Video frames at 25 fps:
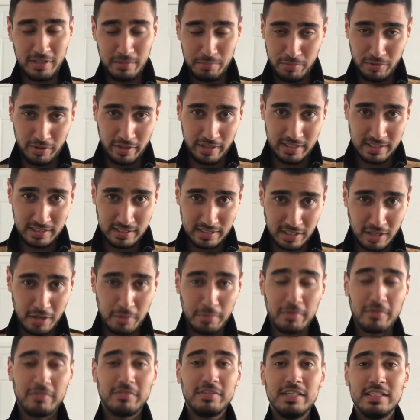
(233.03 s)
put in a
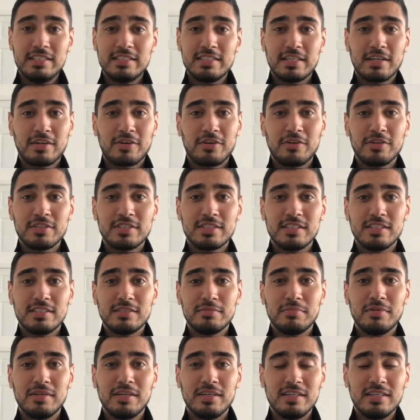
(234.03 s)
couple of decent crosses,
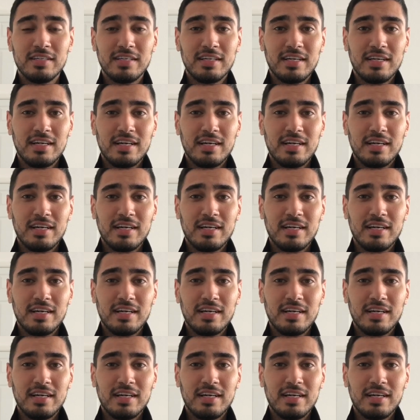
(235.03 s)
but